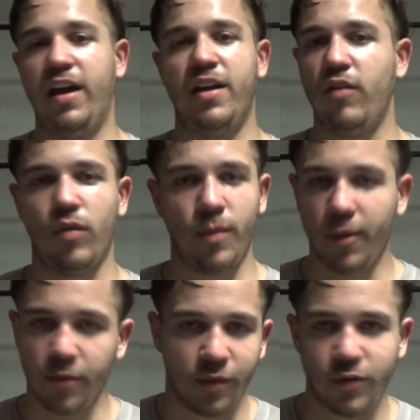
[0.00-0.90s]
I never
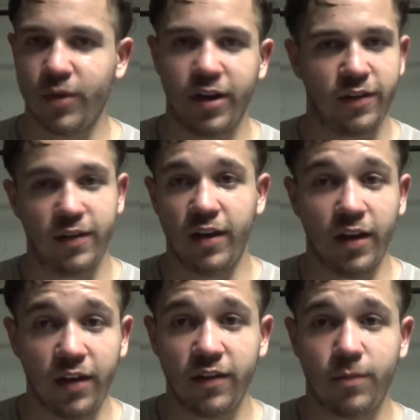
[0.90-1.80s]
remember which one it
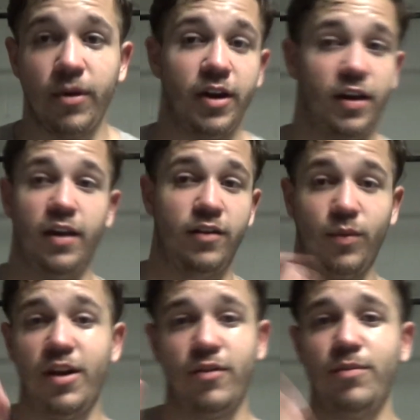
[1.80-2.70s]
is, but it's
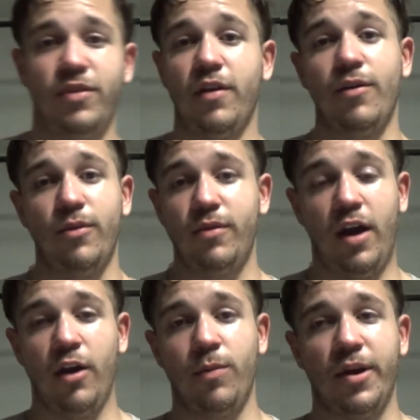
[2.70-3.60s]
one of them, so
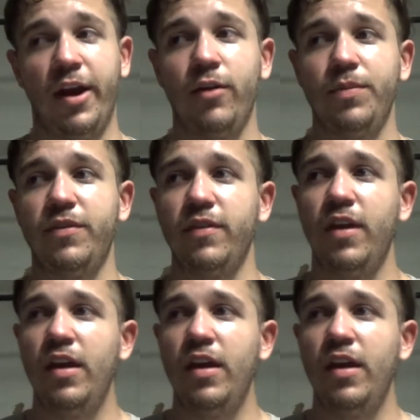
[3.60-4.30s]
I hope it helps.